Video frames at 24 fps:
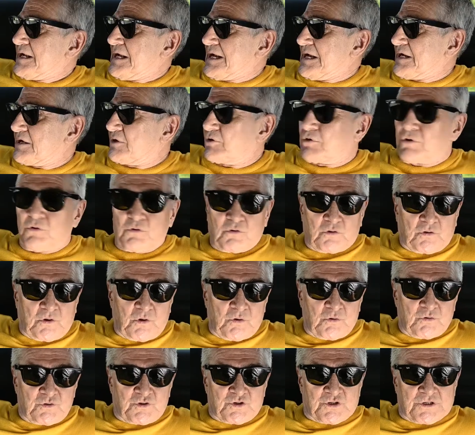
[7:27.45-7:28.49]
In
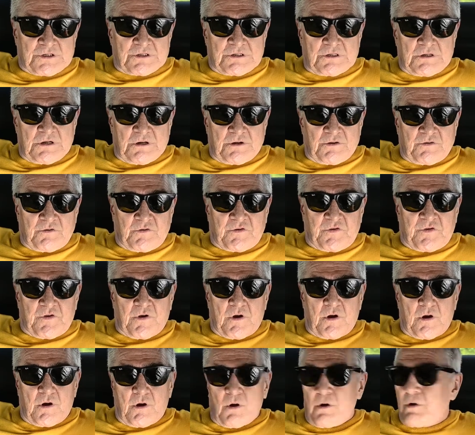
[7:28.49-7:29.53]
conclusion,
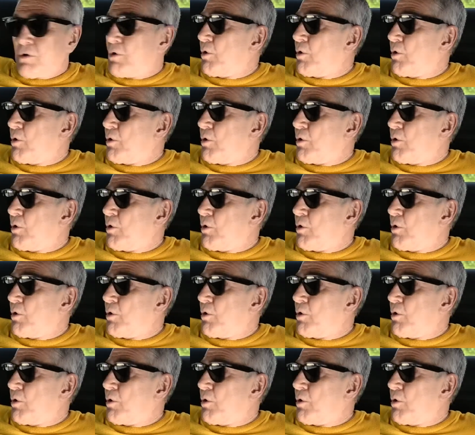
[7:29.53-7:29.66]
the